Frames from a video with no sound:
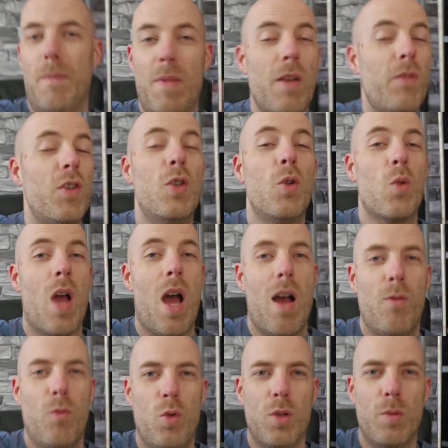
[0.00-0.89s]
If you don't
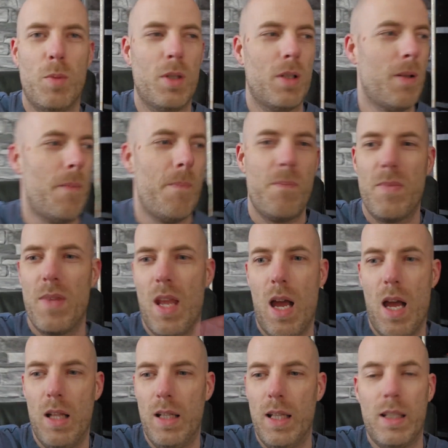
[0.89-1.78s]
have one, but
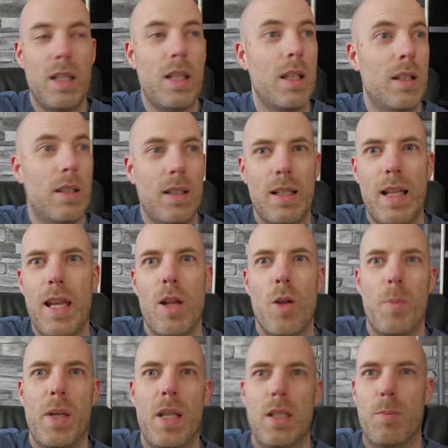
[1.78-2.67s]
like you can lay it
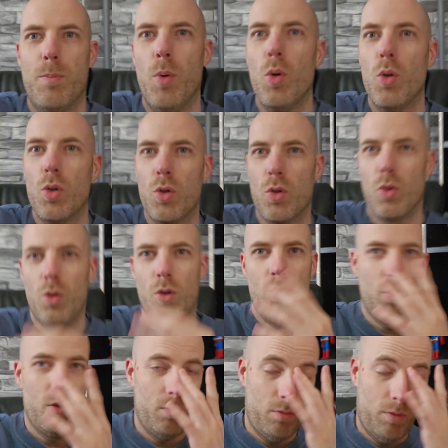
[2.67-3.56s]
up against books
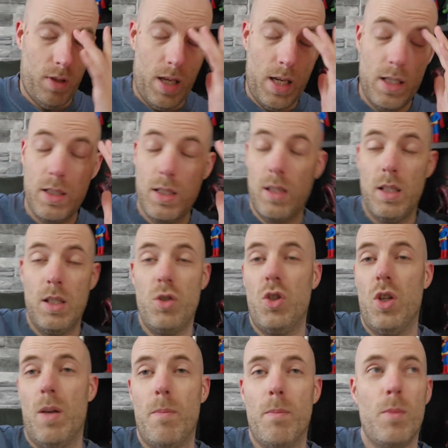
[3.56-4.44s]
or things in the
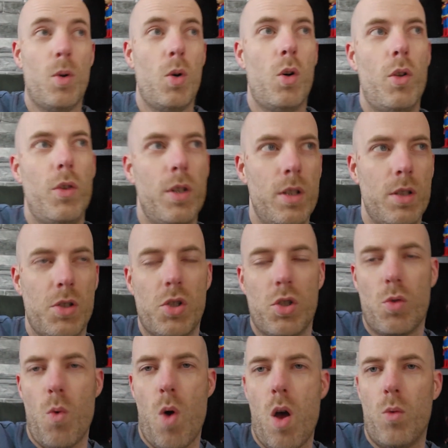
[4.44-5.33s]
gym on the
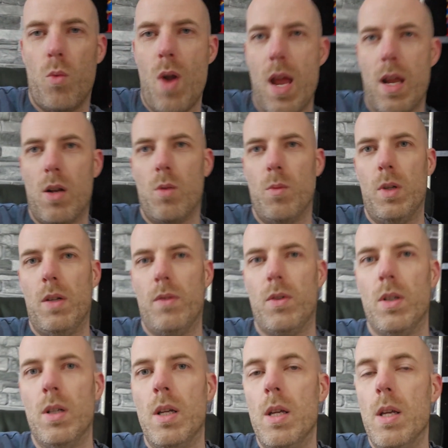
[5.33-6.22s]
squat rack or
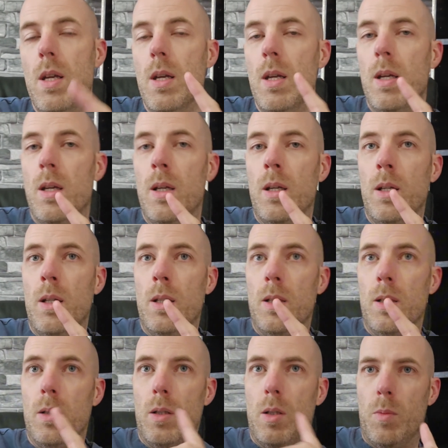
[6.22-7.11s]
whatever.
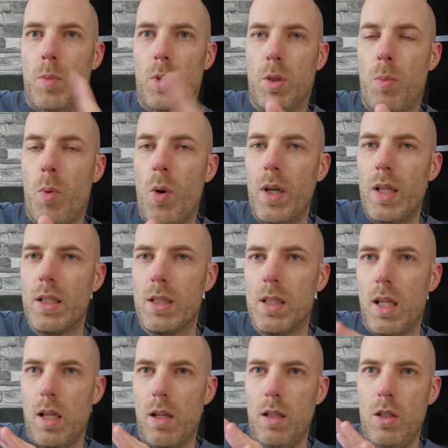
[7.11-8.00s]
But the point is
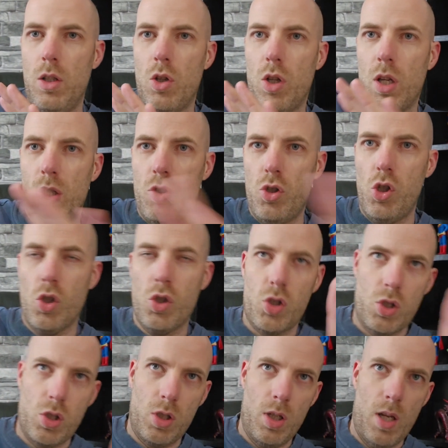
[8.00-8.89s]
that you can
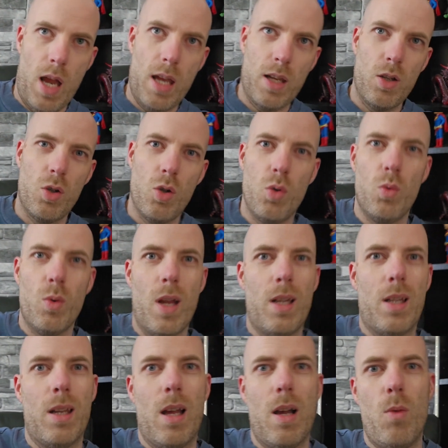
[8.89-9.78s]
just, I could go
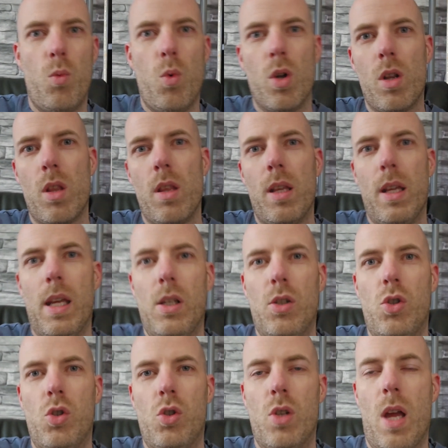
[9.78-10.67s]
right. One of the
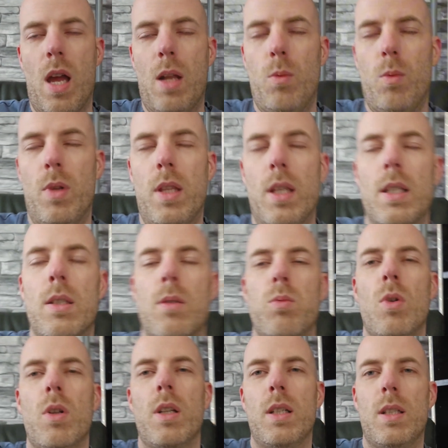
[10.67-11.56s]
issues I had with this
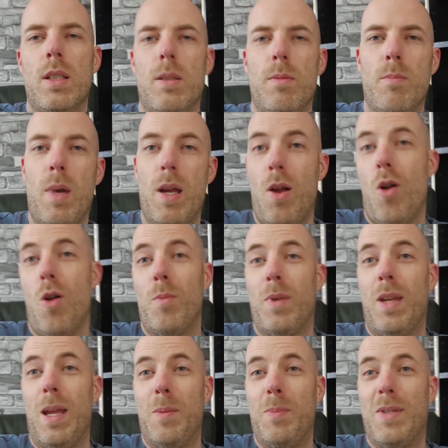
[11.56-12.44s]
one is my
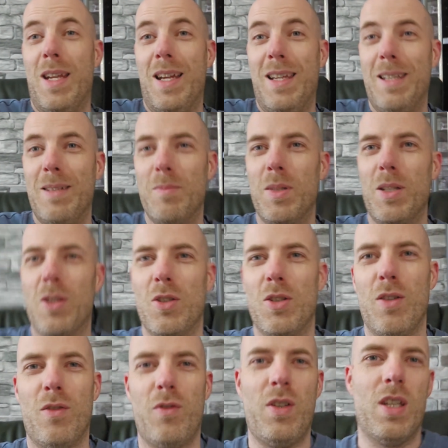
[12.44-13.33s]
arm kept dying
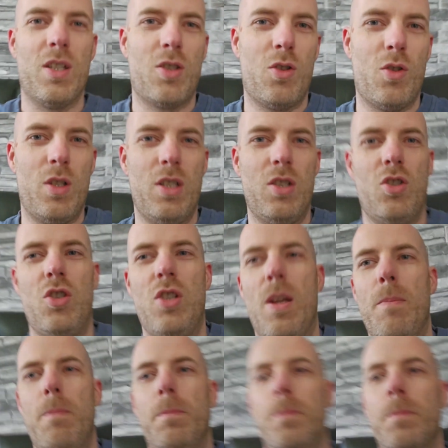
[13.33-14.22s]
because of yesterday's
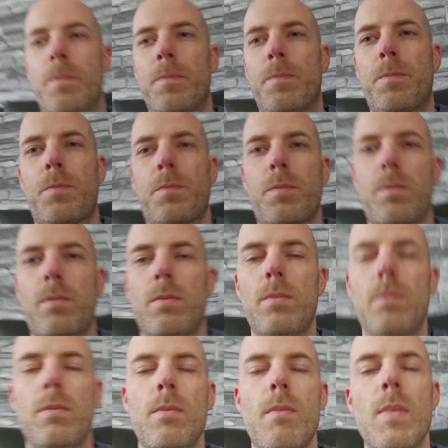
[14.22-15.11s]
gym.
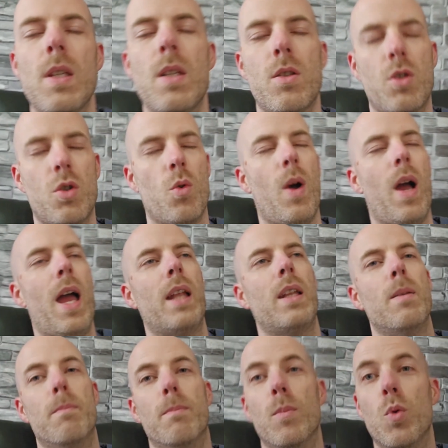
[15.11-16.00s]
So I had
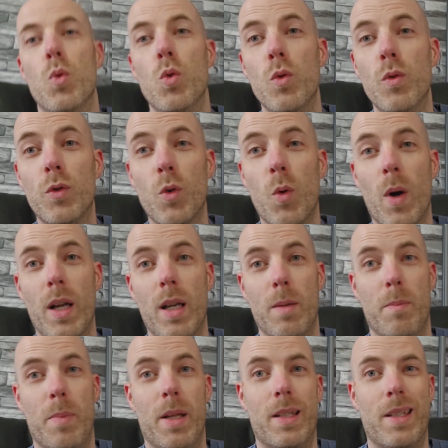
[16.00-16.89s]
to move quite
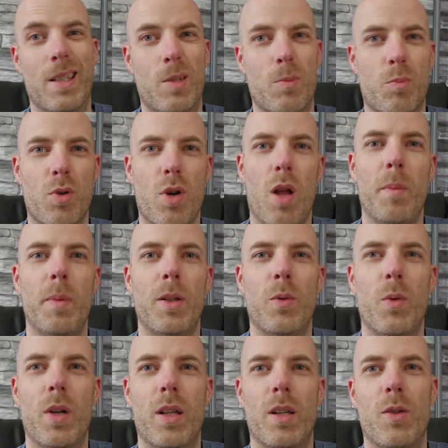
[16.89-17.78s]
a bit and it's probably
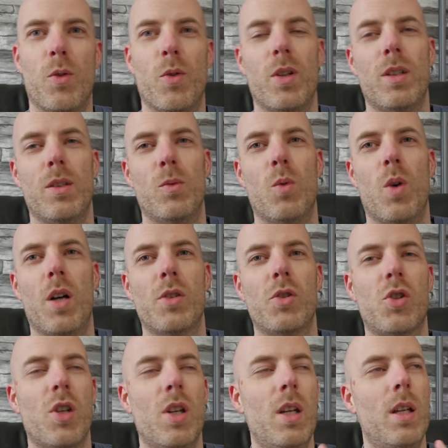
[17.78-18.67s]
quite annoying to
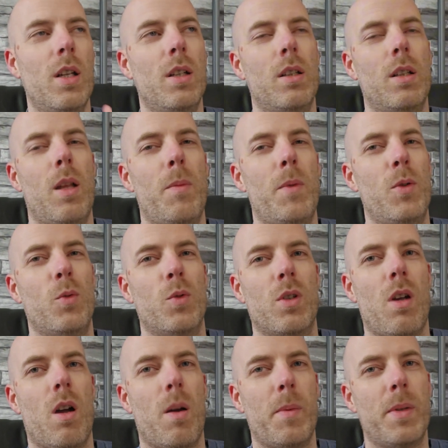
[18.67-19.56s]
watch. Let me know in
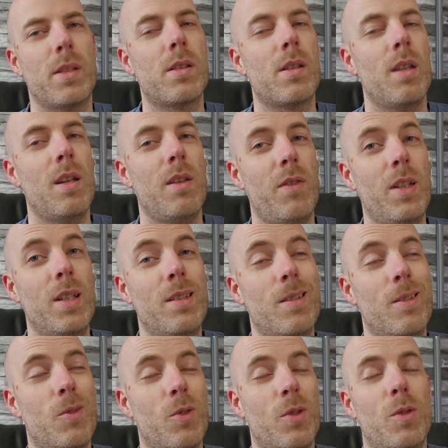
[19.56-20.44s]
the comments if it
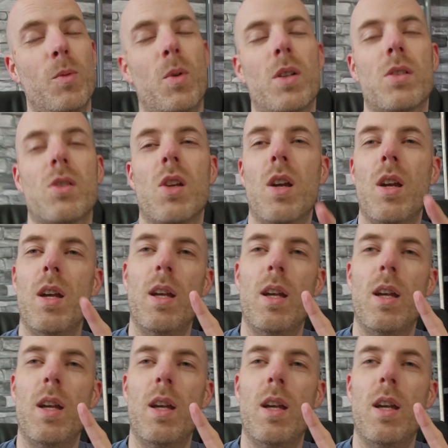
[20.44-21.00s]
is annoying to watch.